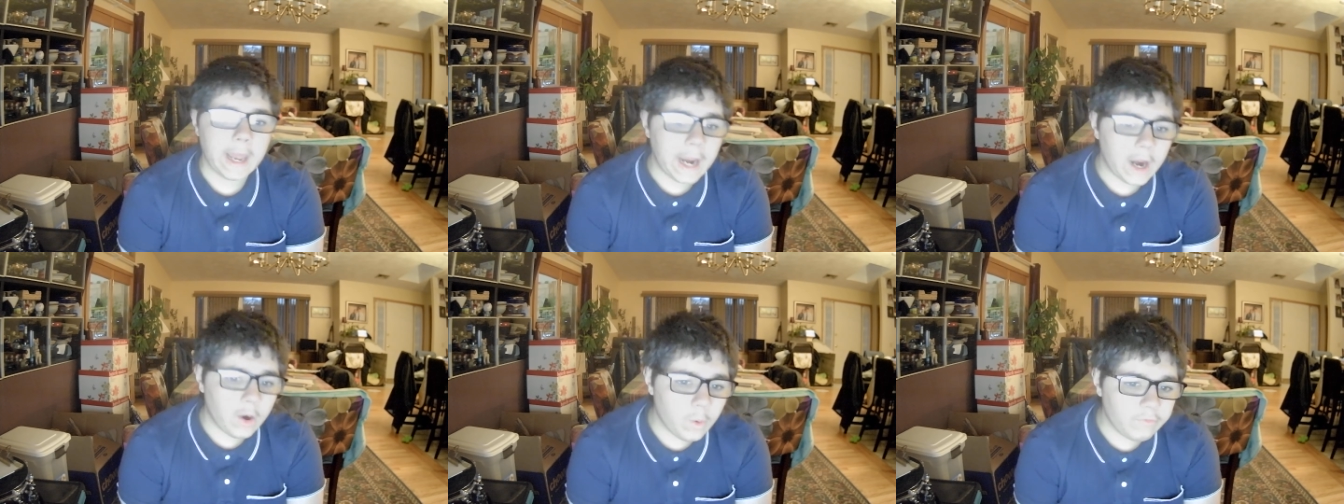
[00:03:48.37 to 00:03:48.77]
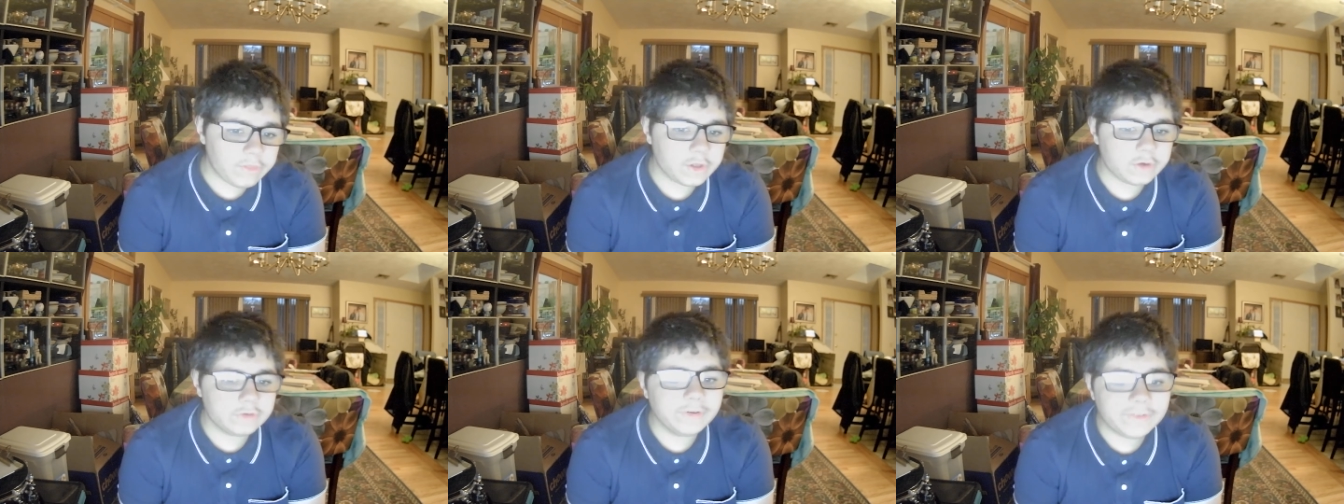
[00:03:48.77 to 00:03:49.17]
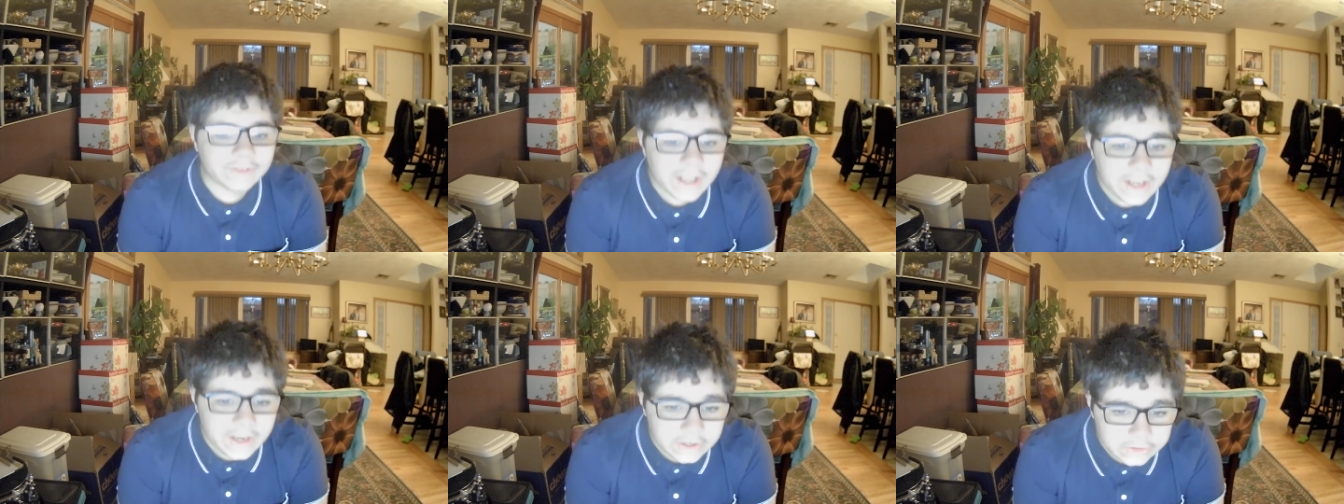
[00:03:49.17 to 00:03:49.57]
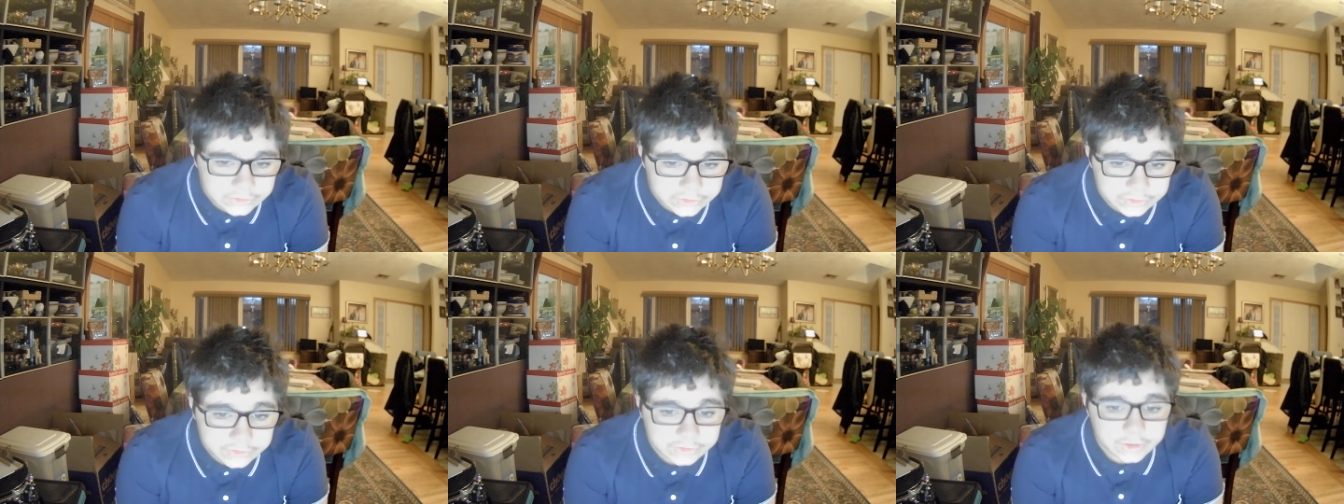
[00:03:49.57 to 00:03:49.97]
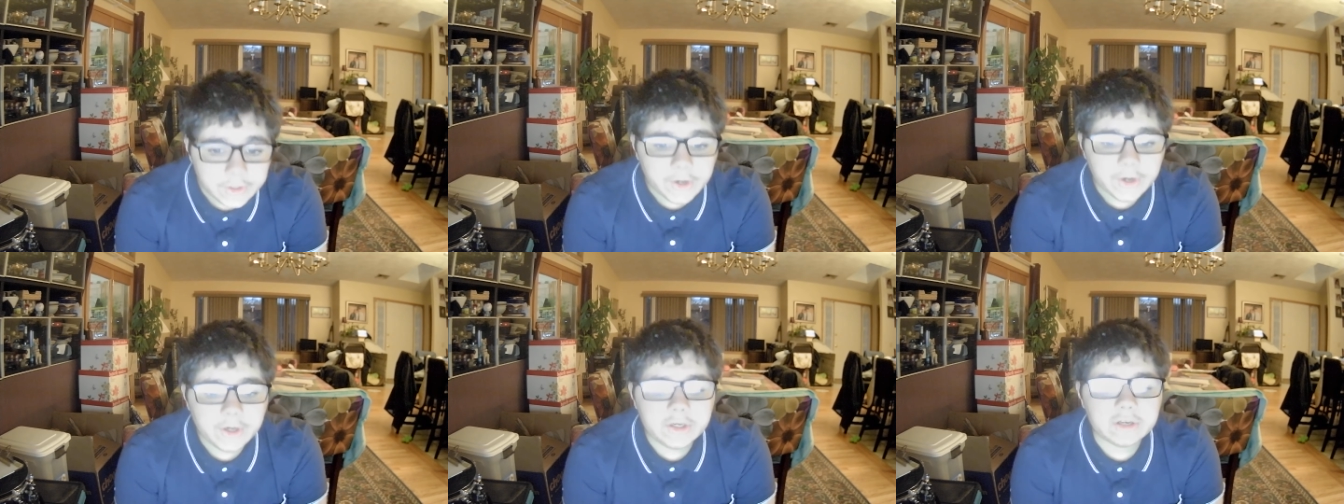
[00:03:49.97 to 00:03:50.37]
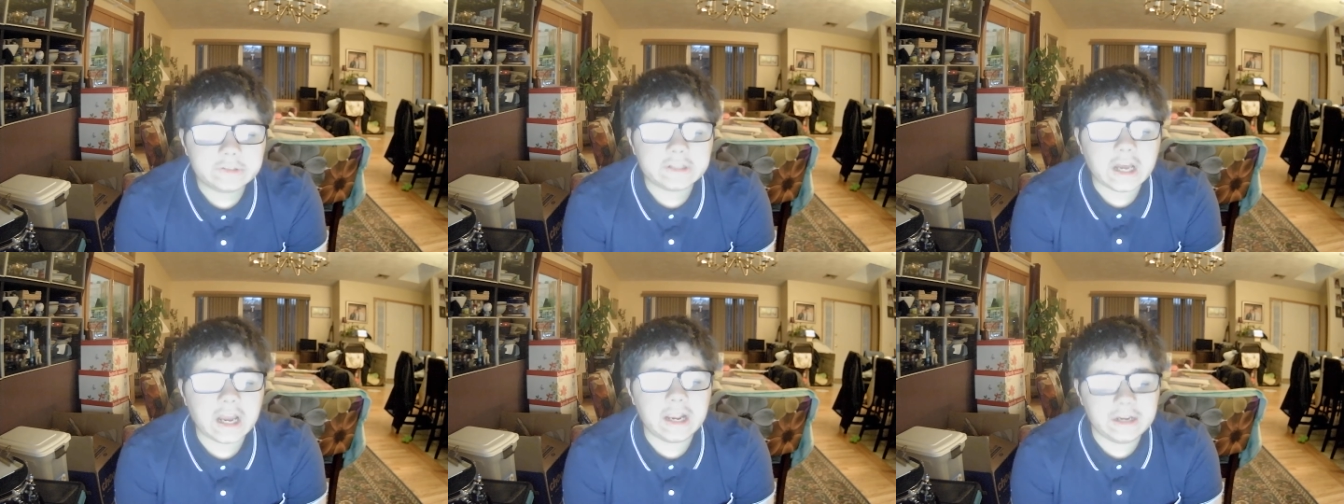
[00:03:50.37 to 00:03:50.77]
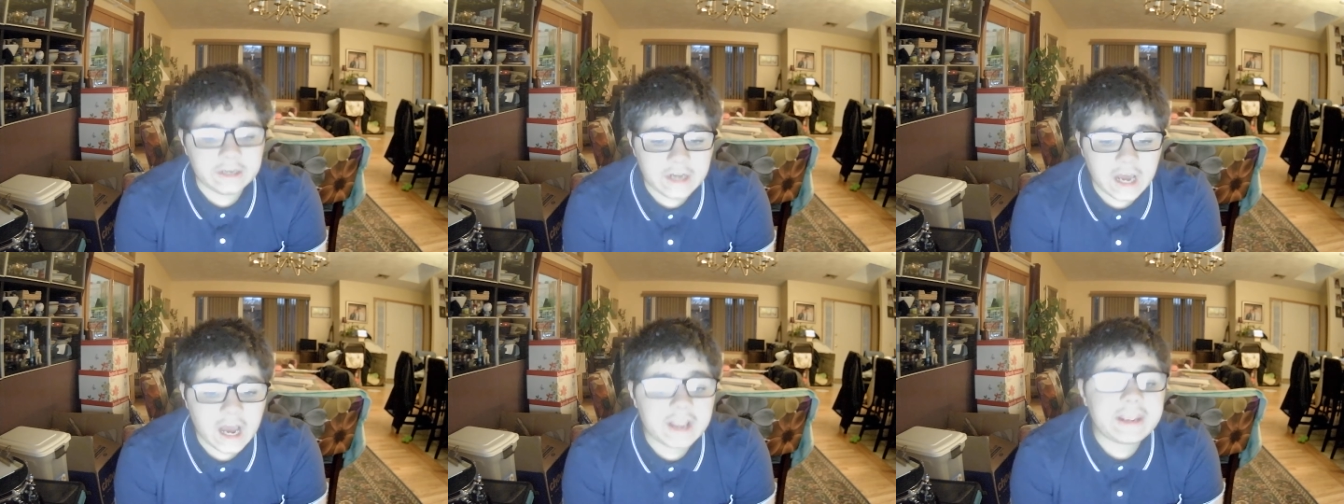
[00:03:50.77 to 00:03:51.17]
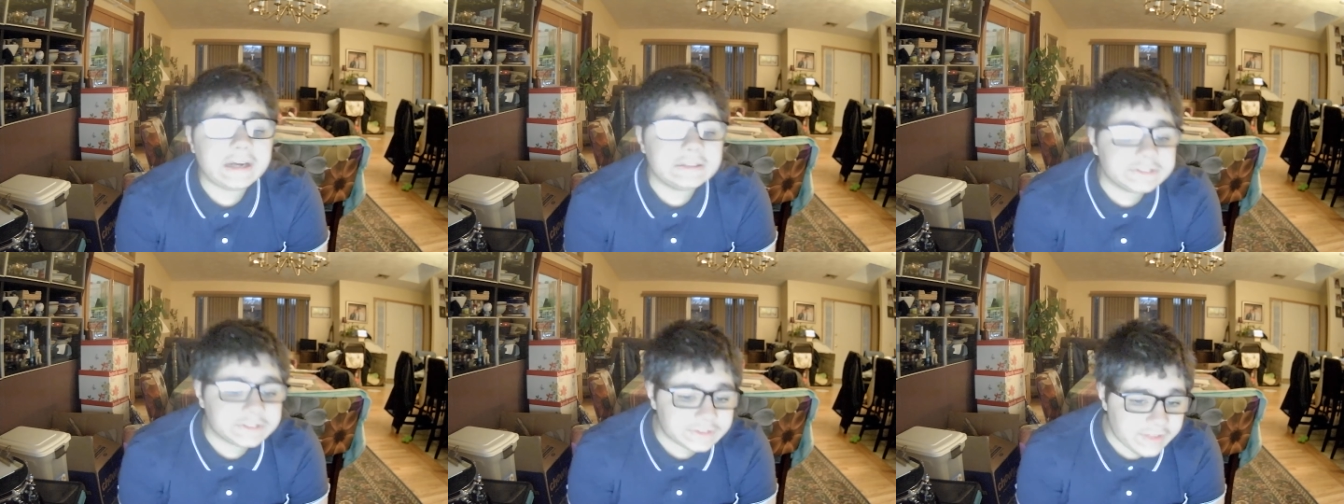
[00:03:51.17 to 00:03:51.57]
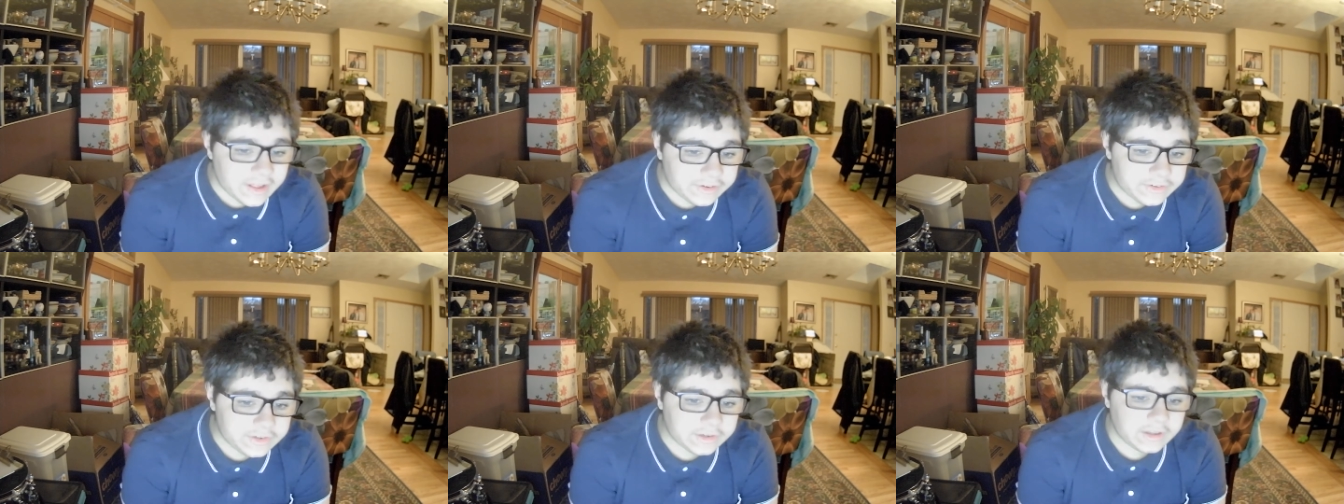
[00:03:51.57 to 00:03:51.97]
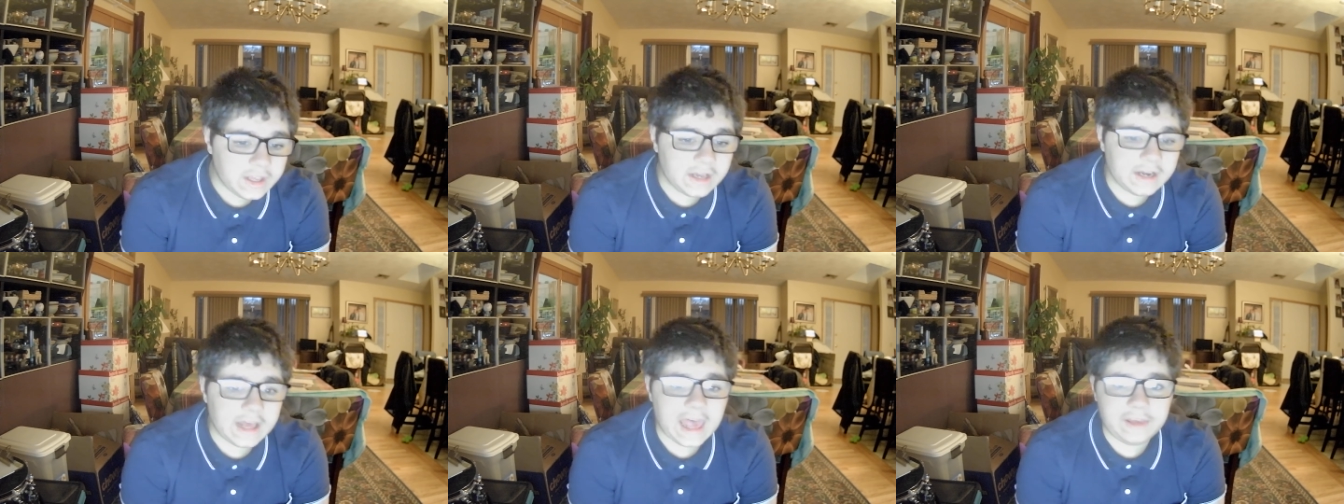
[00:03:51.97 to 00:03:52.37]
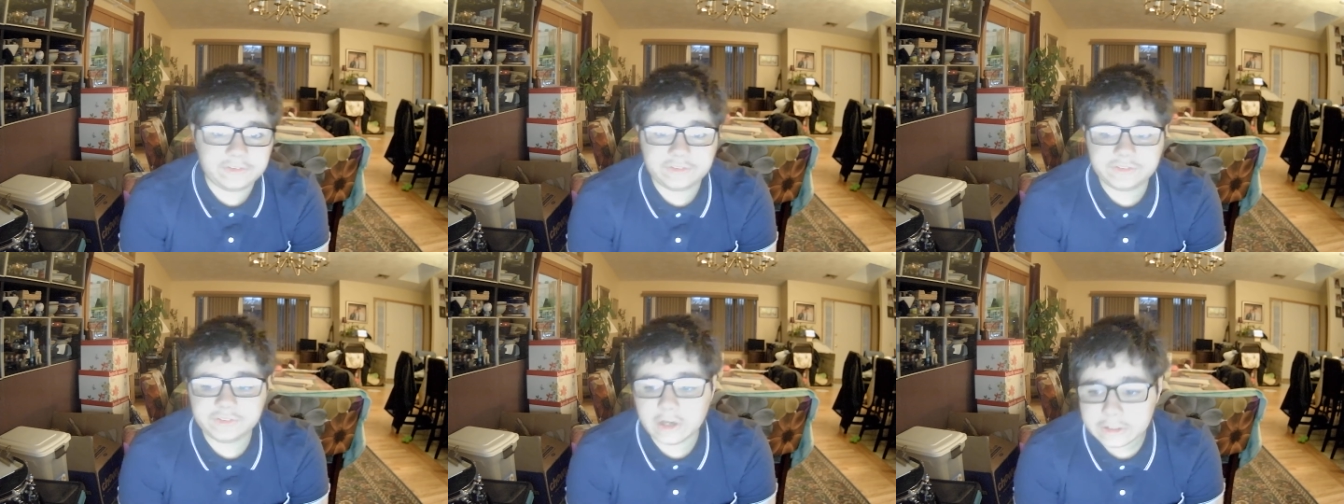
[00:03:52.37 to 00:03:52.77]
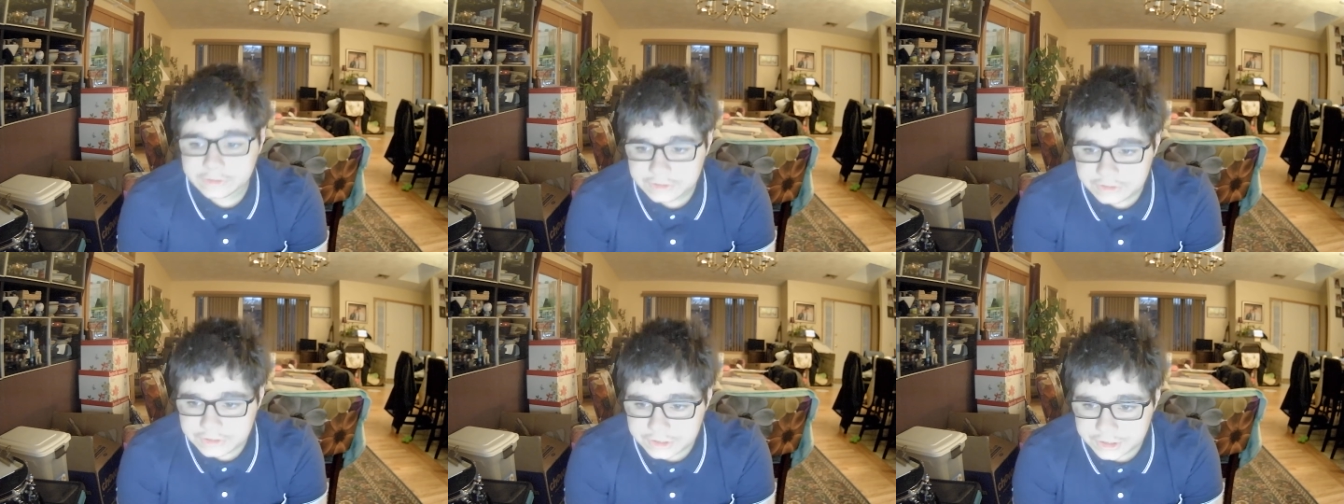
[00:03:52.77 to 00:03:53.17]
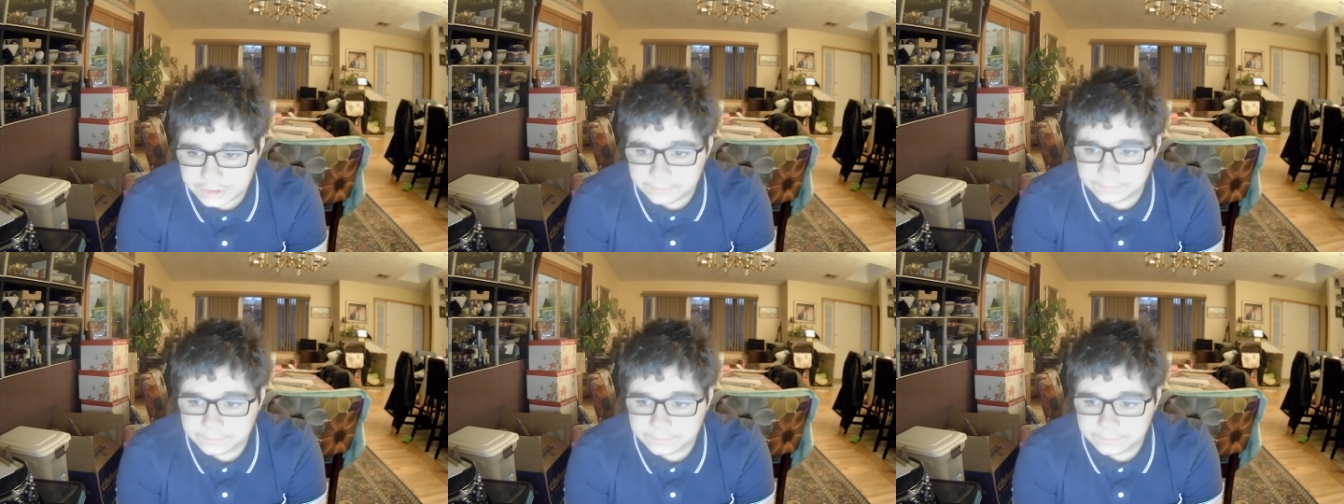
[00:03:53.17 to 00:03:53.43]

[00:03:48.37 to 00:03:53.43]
However, the Crusaders decided against this, and as such,